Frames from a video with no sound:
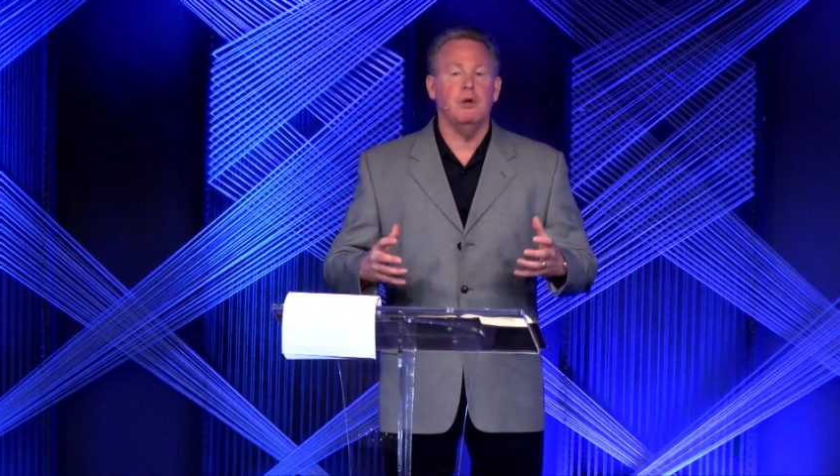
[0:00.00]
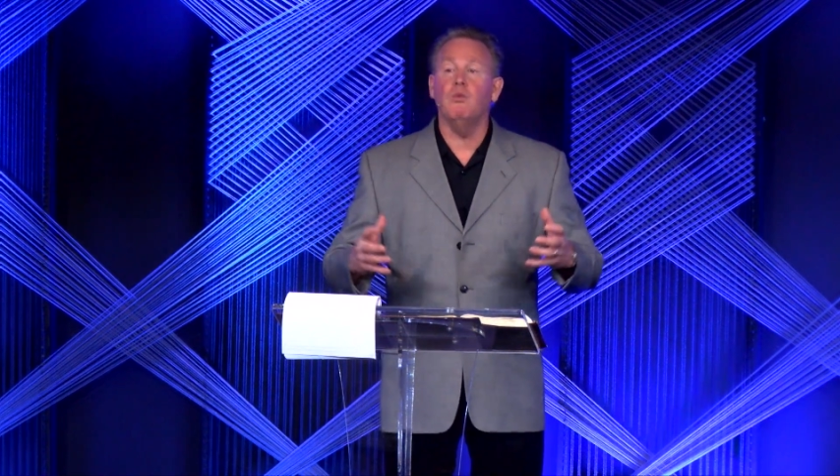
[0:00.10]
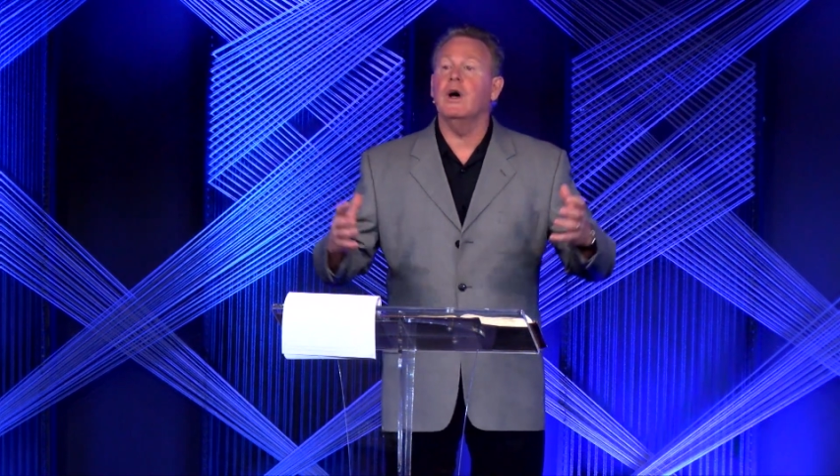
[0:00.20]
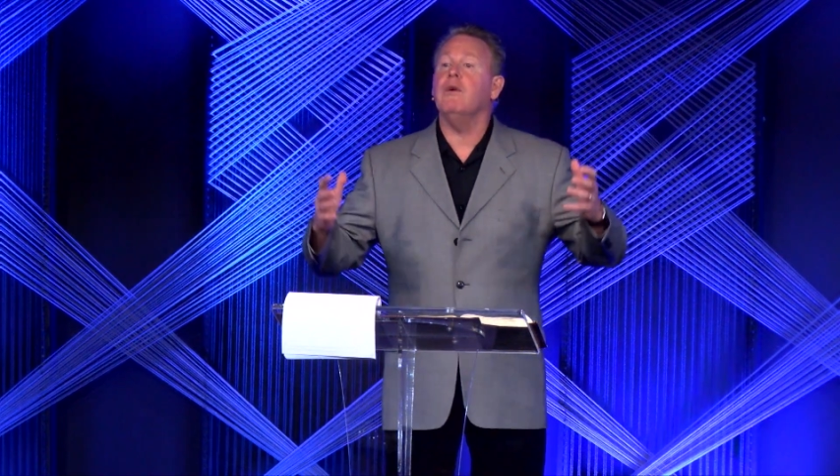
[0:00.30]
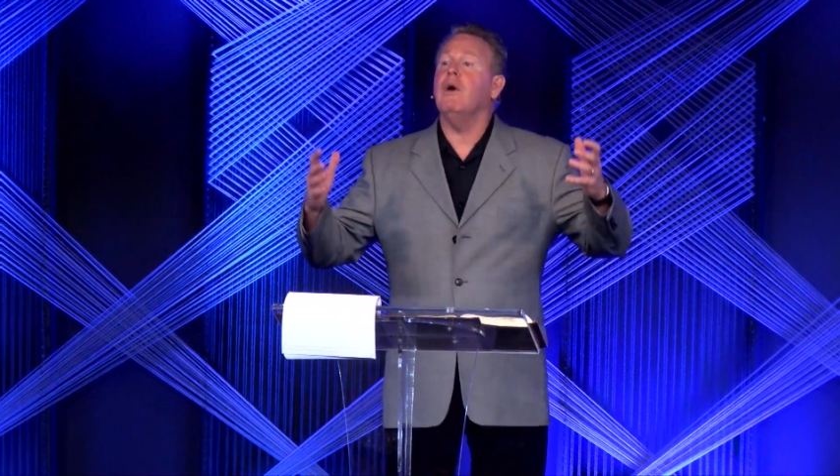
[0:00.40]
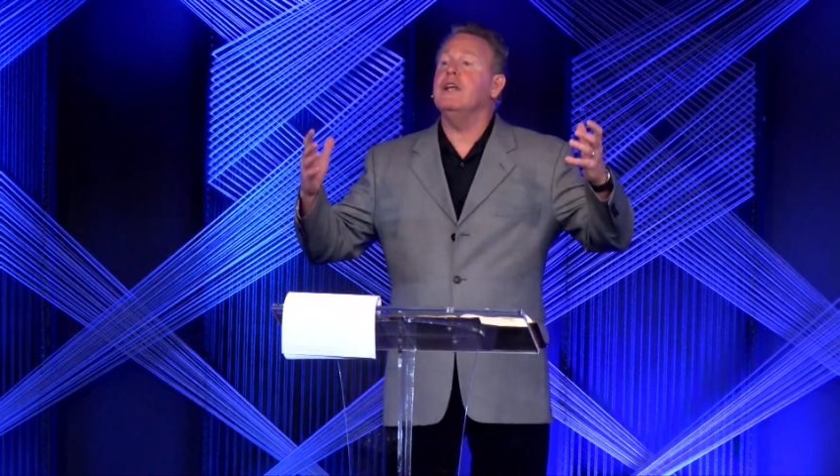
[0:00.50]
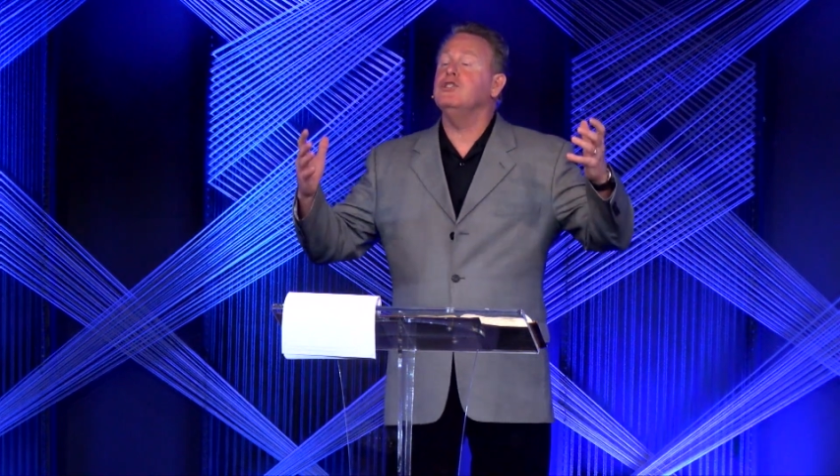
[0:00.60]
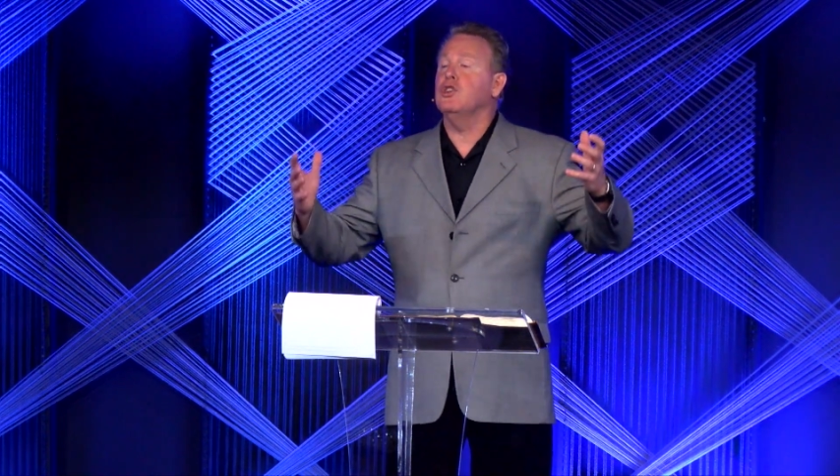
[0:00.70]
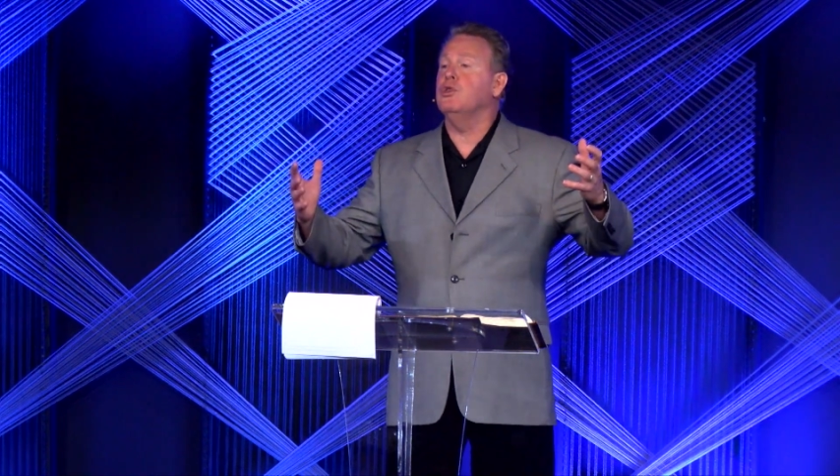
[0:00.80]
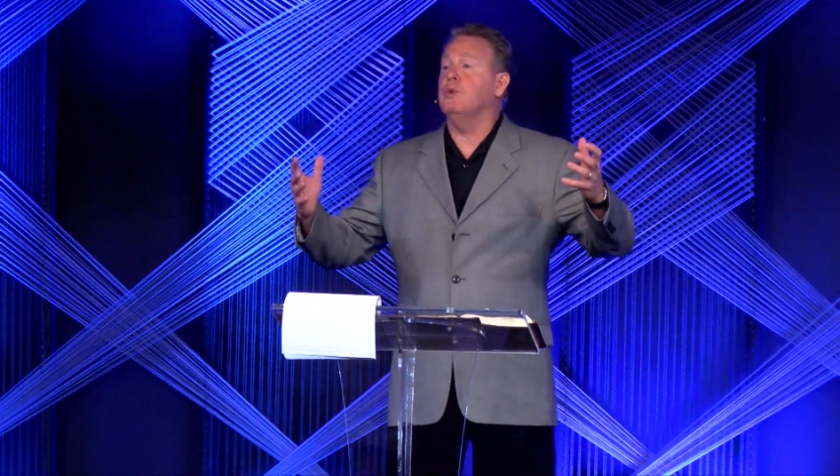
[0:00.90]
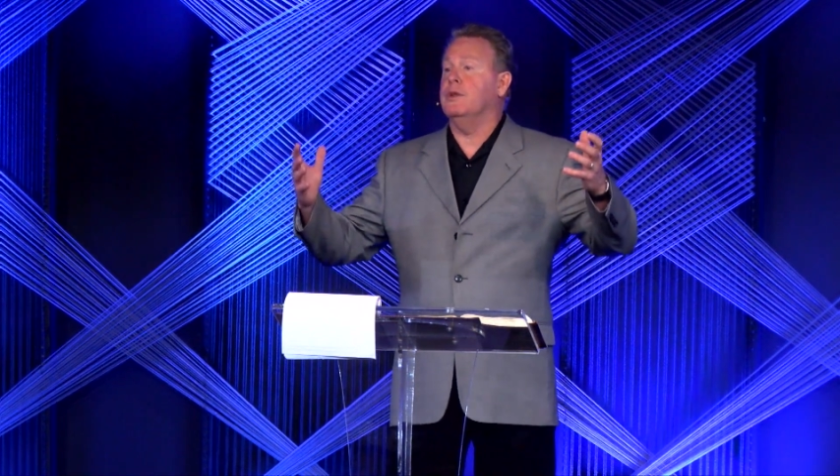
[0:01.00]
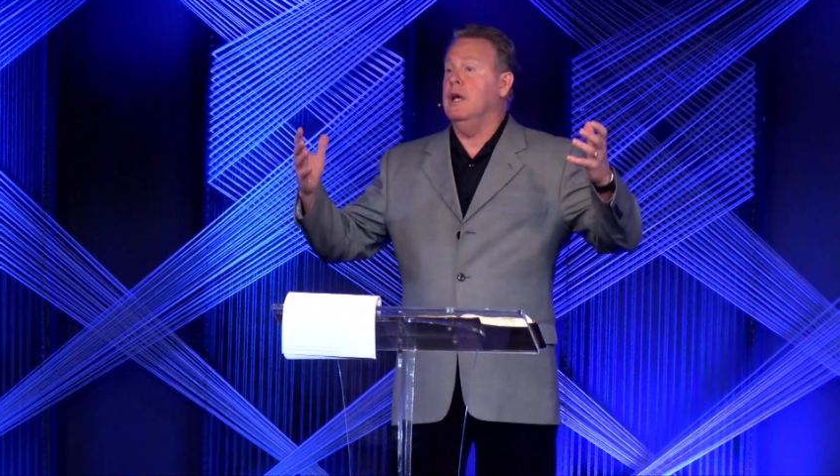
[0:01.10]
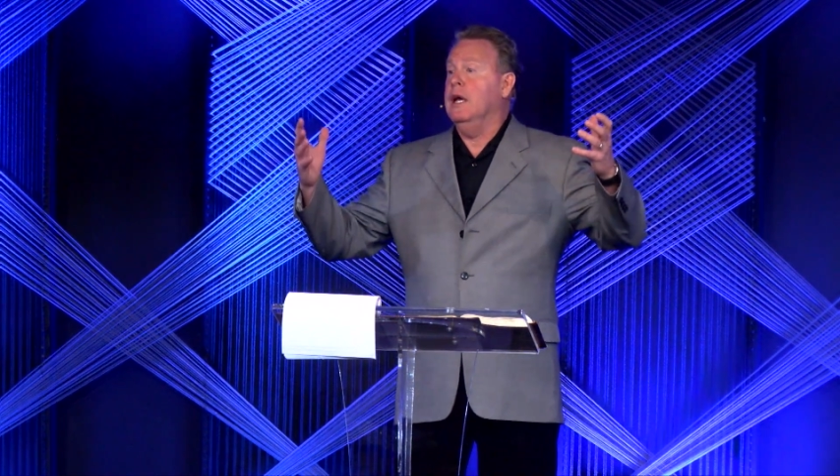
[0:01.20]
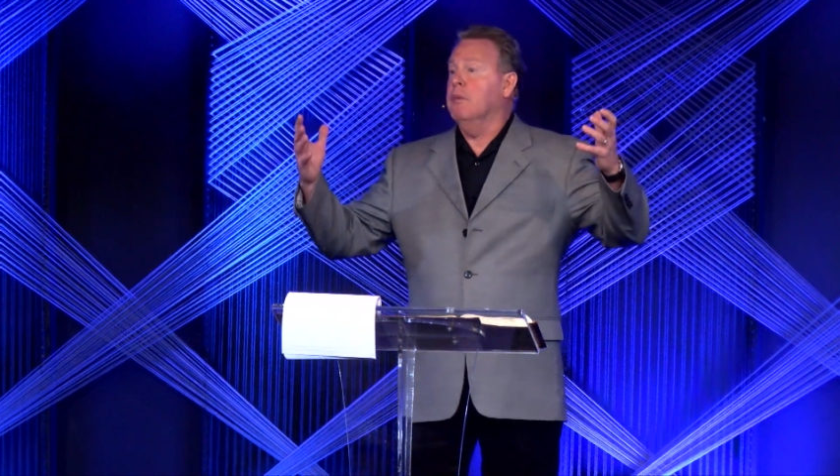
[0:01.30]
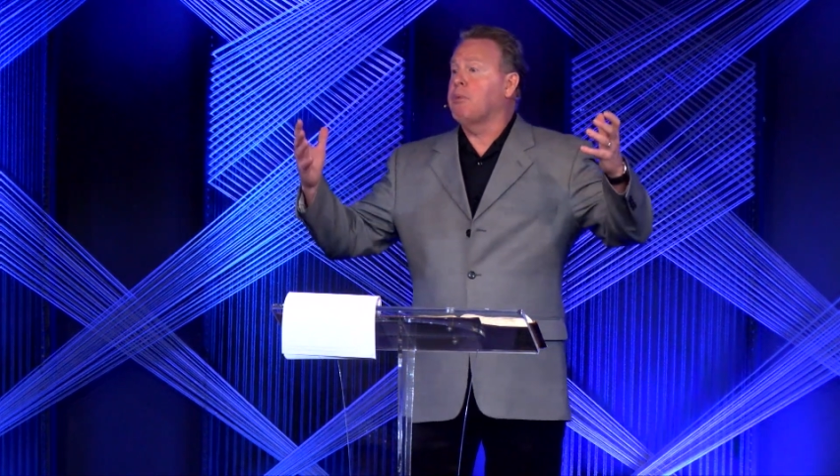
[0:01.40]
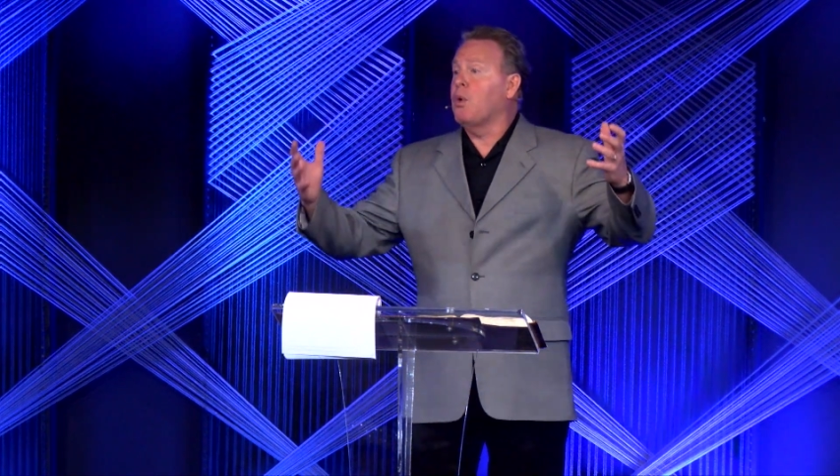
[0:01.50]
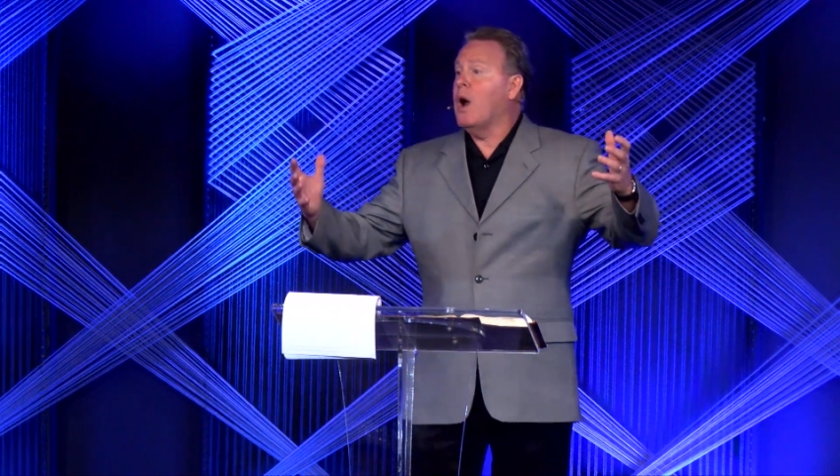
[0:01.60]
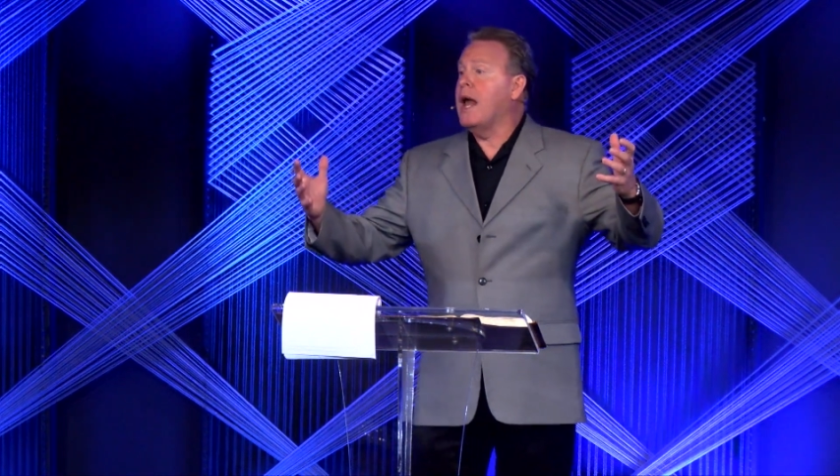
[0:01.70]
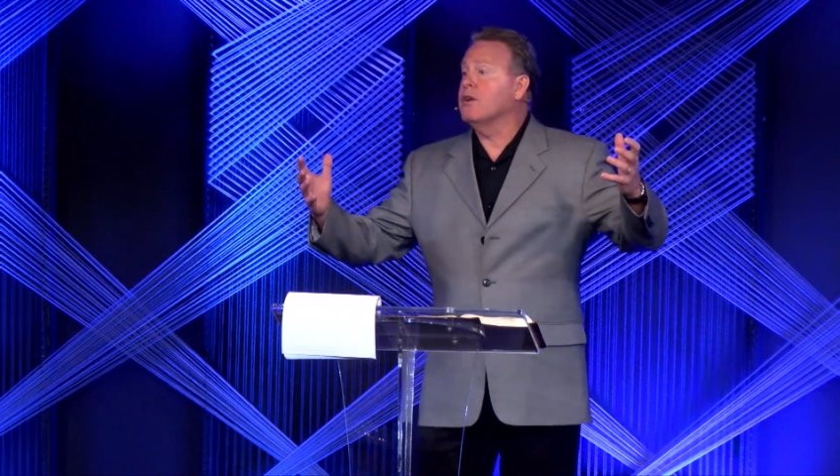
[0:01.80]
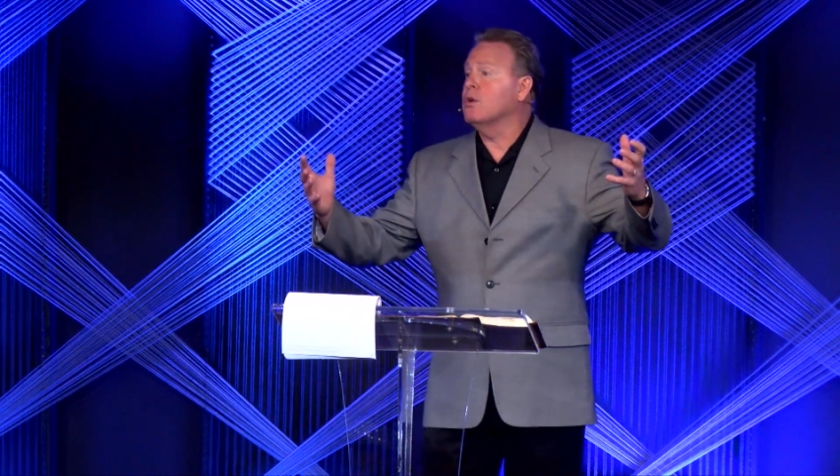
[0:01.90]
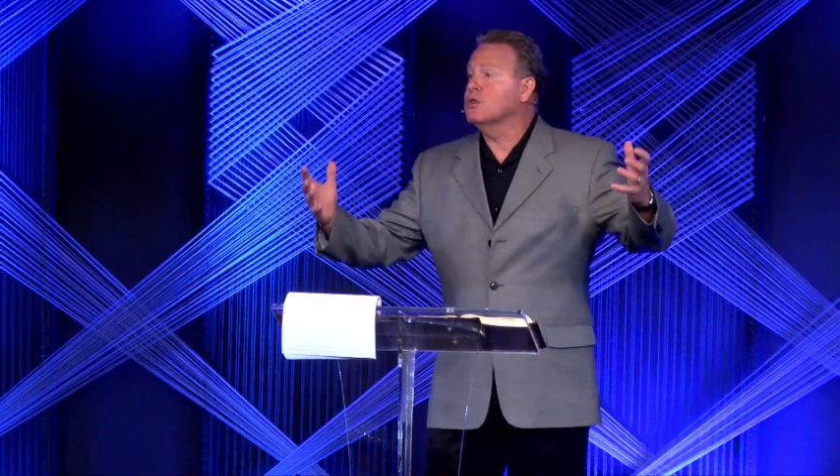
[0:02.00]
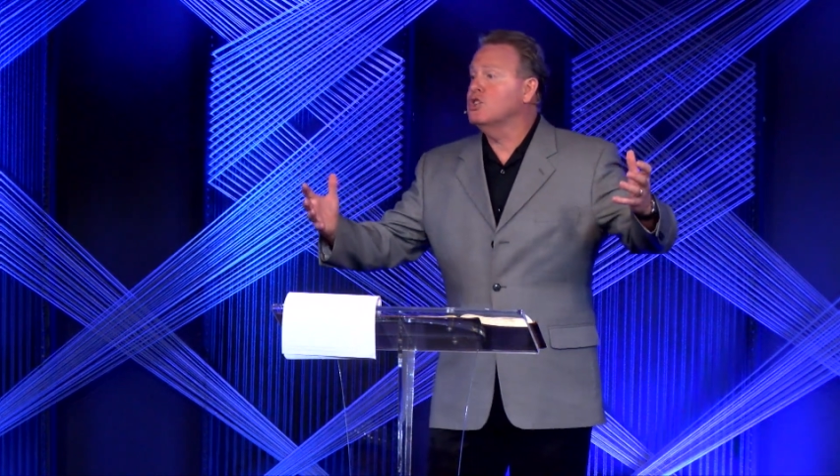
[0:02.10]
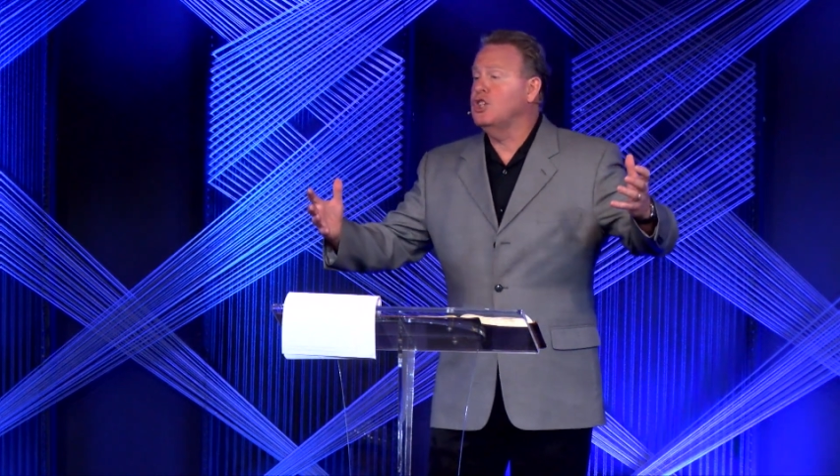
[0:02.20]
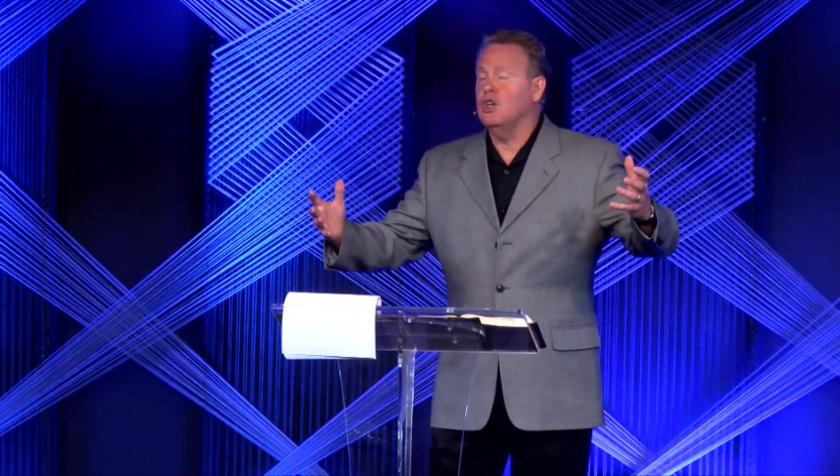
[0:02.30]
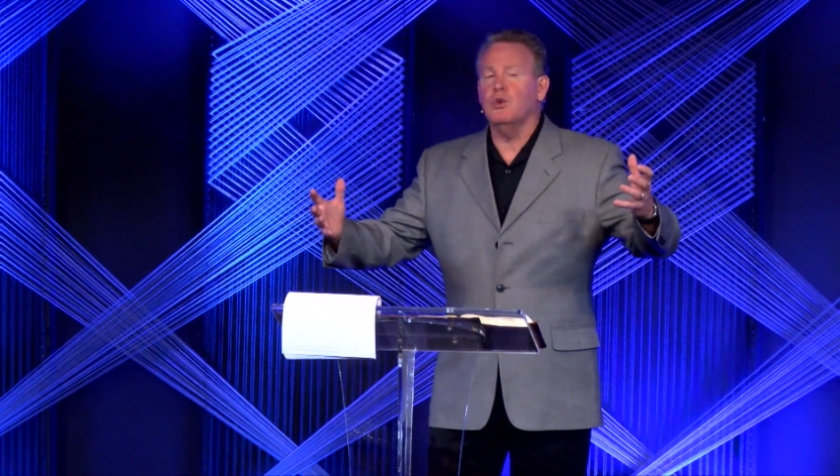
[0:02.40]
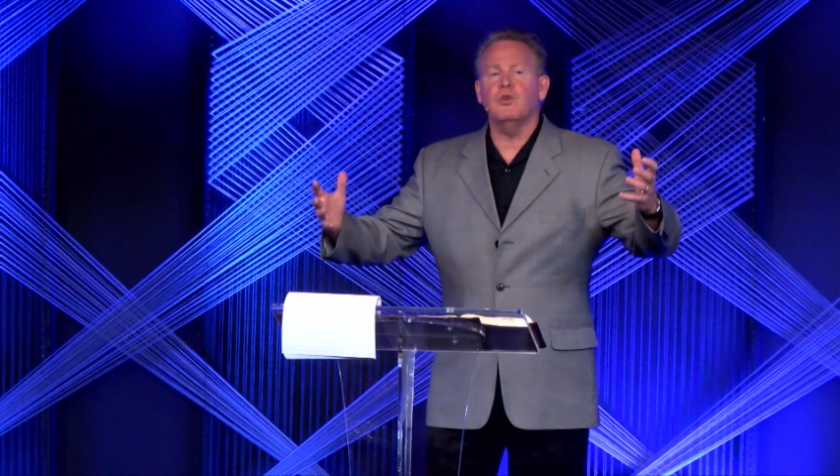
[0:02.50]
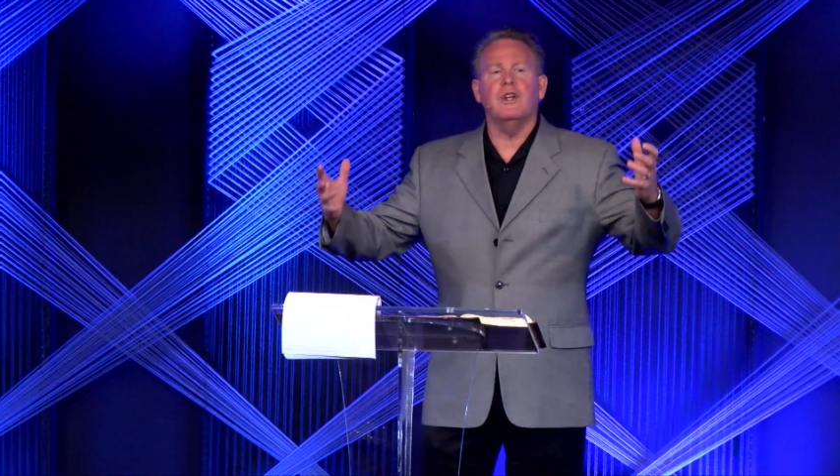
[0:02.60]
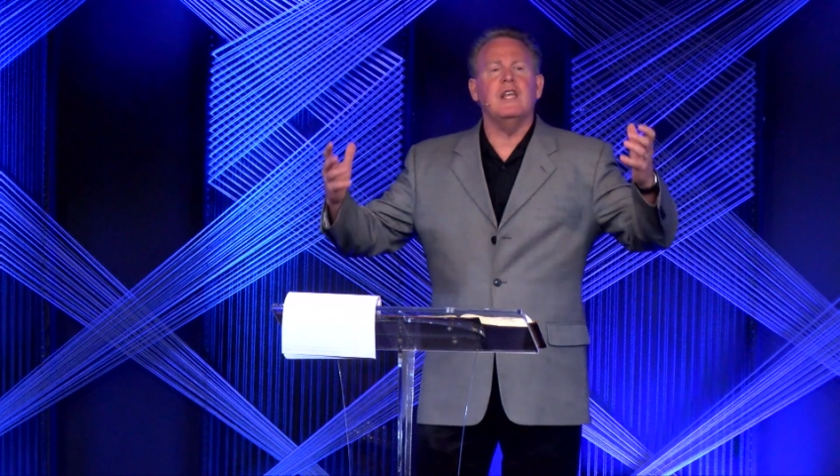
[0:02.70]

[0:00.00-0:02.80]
What do I do with prodigal children?